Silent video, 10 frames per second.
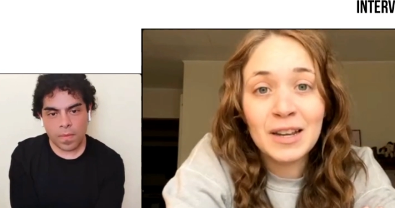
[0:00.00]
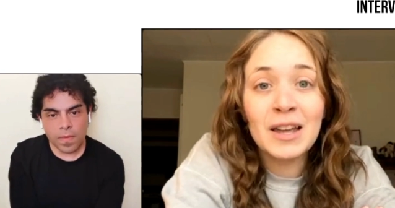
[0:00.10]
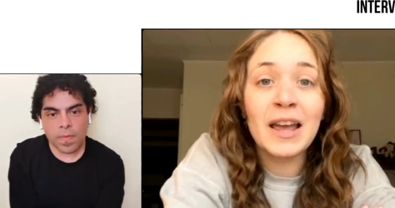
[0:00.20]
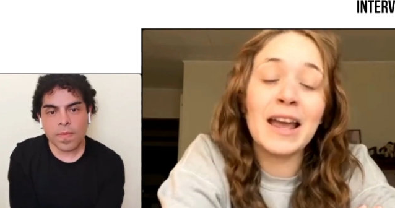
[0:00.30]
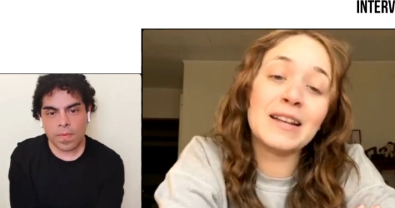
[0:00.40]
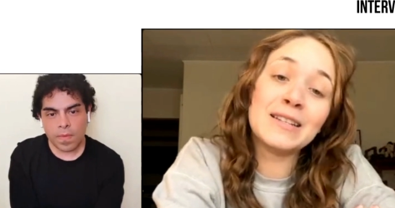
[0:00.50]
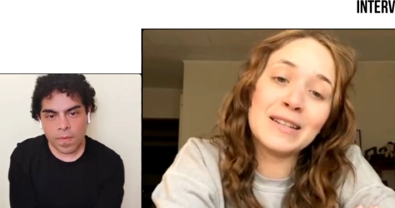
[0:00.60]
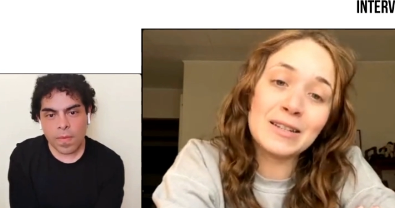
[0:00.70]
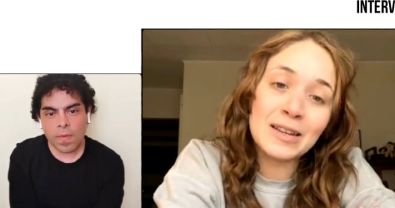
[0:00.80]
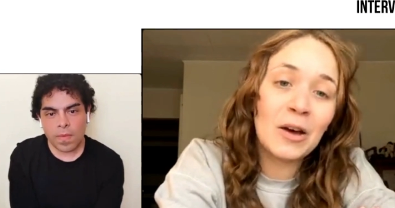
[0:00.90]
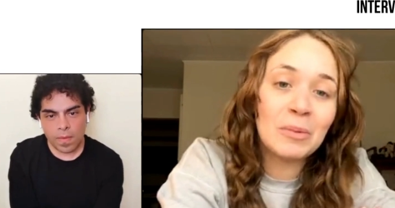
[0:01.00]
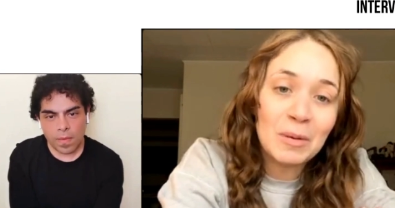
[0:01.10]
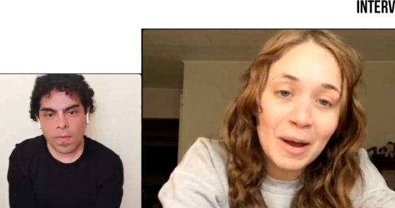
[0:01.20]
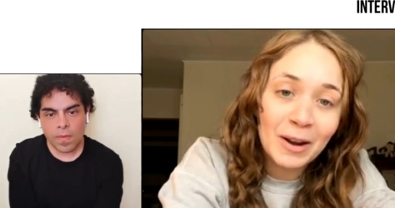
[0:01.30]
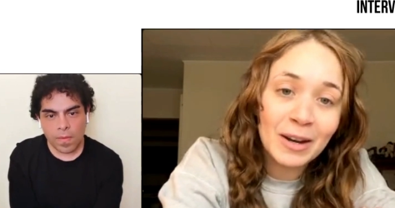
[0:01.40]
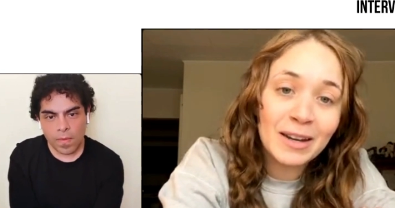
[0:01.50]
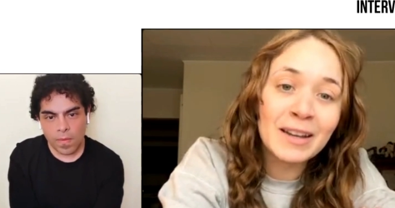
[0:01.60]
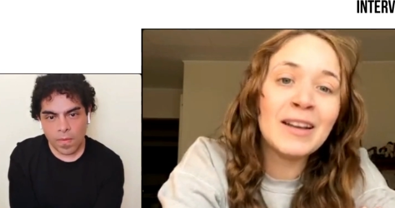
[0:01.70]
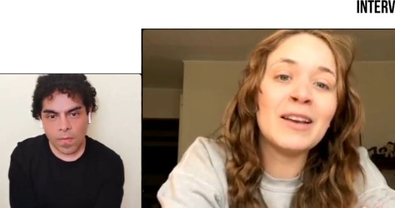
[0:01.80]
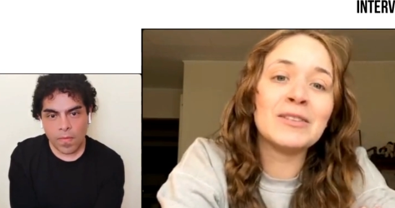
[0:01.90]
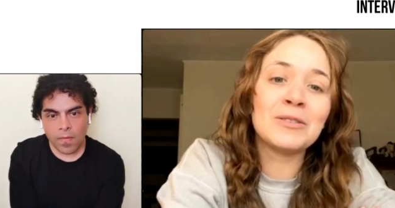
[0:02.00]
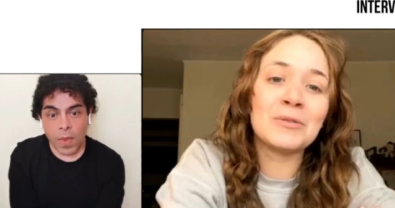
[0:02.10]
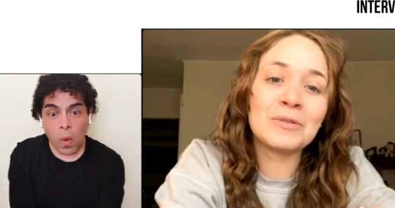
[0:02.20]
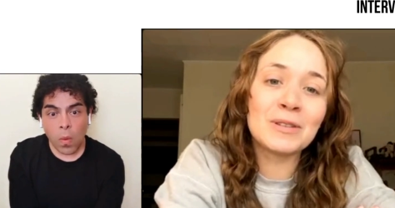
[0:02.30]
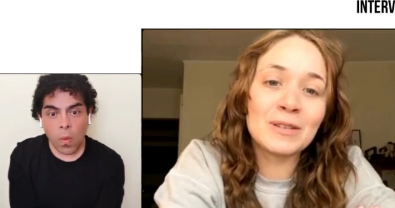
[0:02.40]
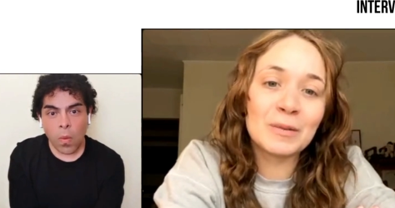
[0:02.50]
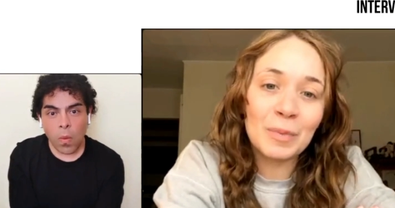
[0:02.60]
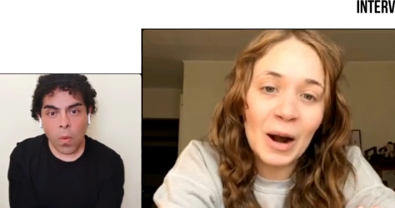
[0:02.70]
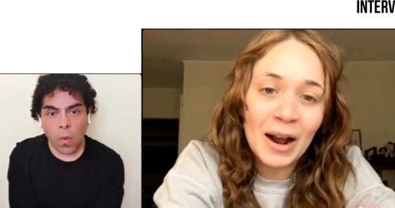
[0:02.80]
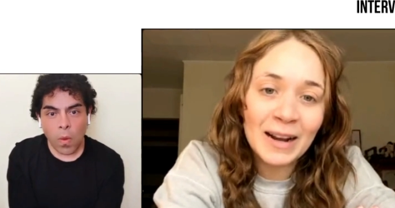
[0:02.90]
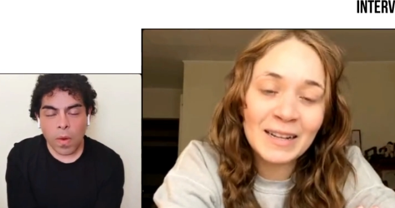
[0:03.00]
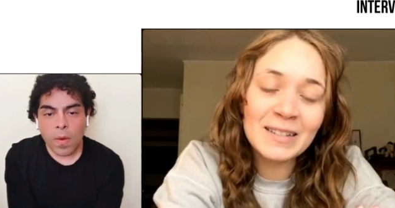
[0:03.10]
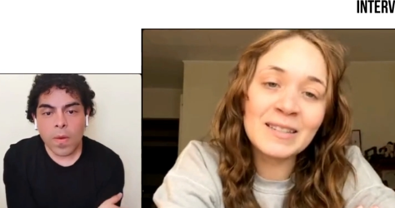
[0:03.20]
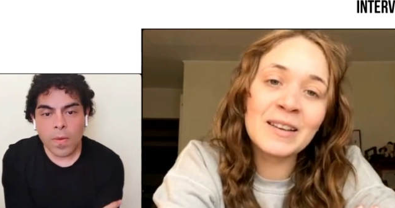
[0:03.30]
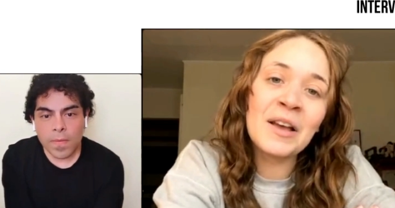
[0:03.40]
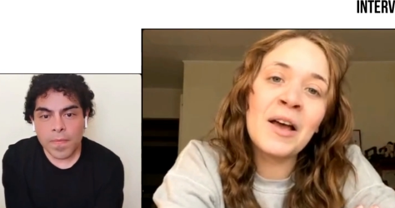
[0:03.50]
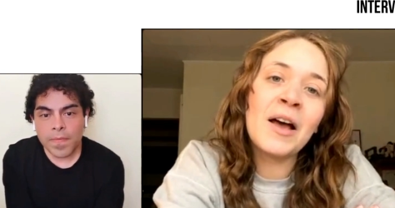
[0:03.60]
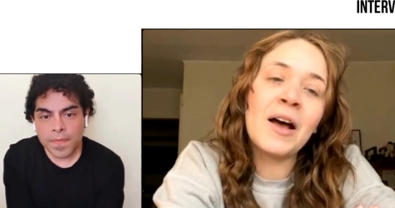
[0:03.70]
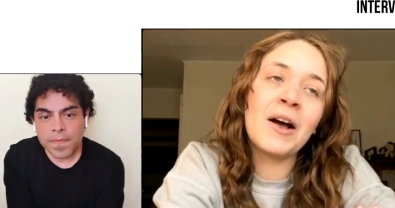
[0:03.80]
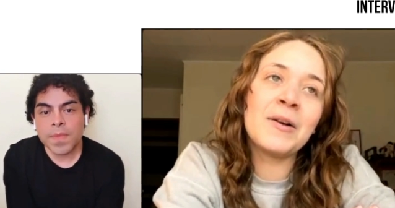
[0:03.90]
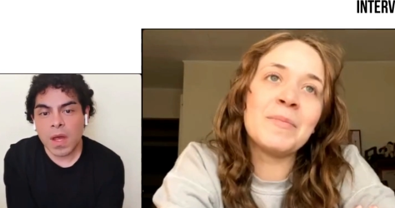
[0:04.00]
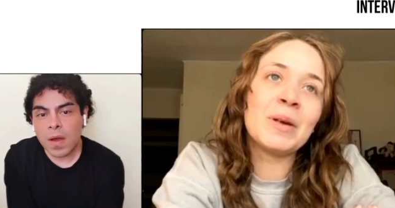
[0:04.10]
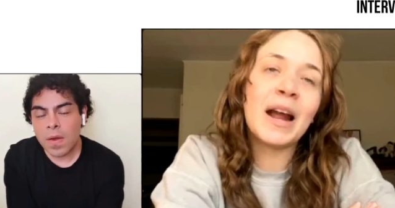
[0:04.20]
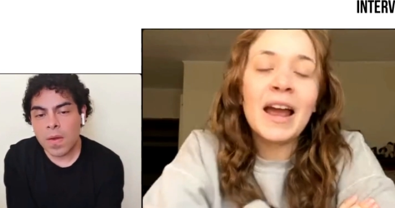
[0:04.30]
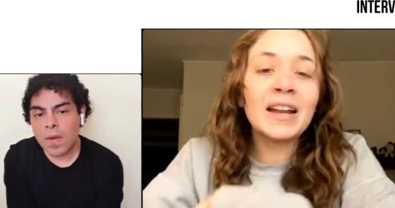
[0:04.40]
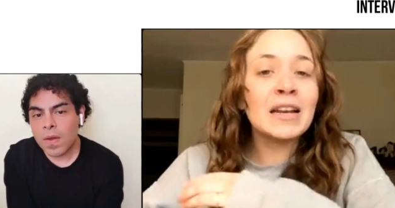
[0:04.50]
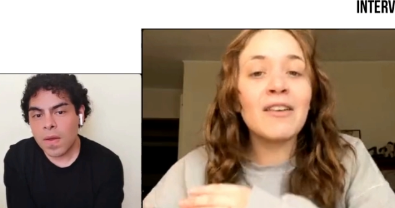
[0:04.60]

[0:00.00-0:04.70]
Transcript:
Speaker 1: and didn't tell me about it. So it was a surprise. Um, but uh-huh.